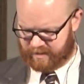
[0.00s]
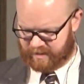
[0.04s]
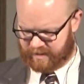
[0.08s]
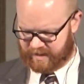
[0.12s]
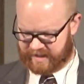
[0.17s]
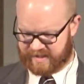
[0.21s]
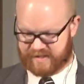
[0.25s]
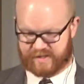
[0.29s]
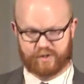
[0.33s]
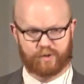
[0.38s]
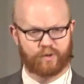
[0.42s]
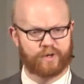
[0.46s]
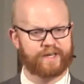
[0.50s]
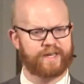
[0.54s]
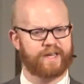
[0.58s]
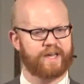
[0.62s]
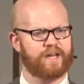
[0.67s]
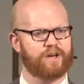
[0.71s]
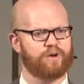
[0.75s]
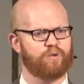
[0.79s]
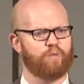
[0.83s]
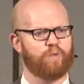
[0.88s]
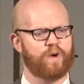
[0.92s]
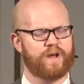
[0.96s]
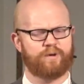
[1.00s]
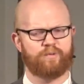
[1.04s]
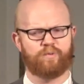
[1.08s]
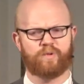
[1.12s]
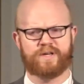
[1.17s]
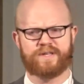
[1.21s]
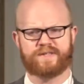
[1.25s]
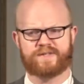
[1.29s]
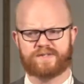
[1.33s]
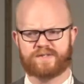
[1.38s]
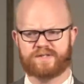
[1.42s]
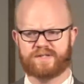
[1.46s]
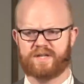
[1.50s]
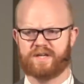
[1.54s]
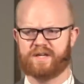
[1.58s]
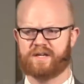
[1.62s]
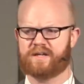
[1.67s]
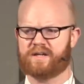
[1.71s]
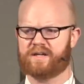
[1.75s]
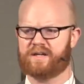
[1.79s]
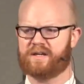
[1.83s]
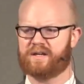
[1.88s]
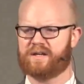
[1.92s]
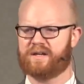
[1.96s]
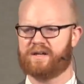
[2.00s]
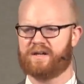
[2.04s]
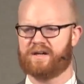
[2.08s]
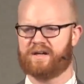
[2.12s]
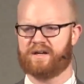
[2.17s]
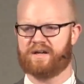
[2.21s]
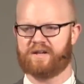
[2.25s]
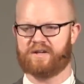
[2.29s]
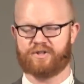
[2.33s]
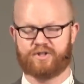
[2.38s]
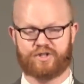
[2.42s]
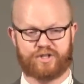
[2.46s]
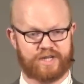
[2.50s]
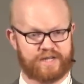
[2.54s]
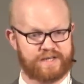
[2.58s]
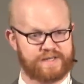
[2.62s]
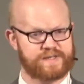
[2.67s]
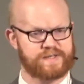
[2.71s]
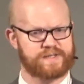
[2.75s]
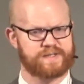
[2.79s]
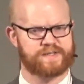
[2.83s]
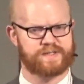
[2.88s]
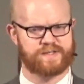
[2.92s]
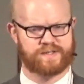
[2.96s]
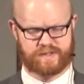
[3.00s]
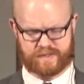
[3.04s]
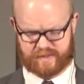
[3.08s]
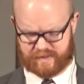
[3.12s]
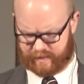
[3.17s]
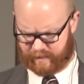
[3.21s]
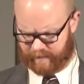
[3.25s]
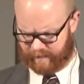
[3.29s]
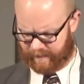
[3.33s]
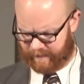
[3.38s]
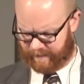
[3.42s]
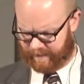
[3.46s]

And so again, when we seek Jesus,